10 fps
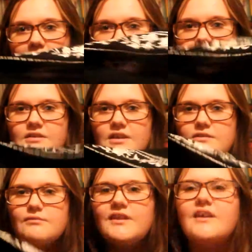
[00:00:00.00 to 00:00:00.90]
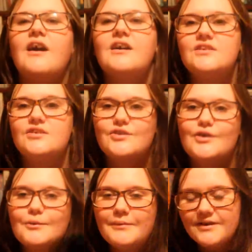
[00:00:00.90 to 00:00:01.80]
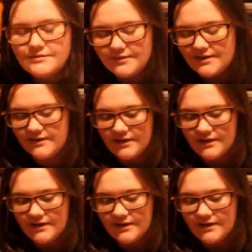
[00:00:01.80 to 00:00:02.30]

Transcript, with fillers: it's really hard to show, but it's really